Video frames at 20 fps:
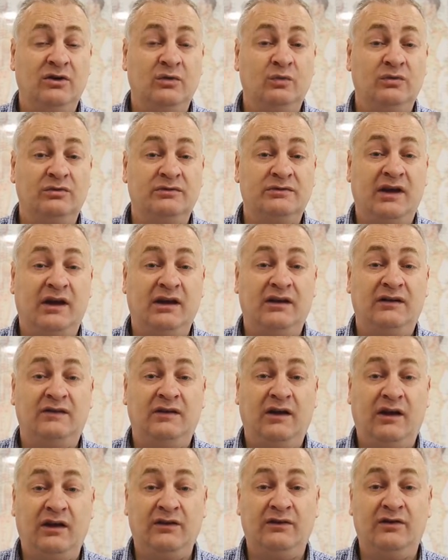will take
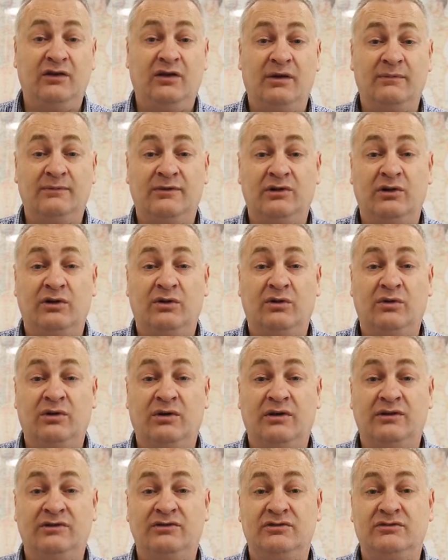10 times
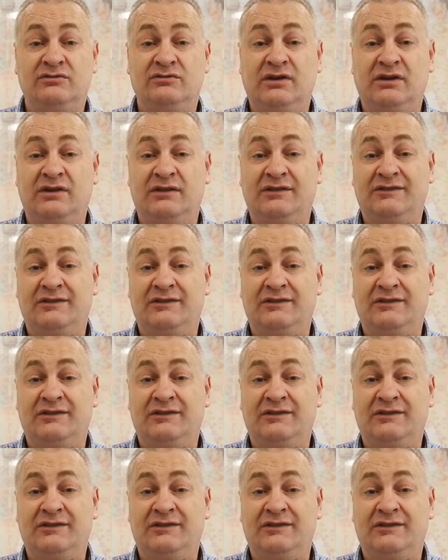longer to treat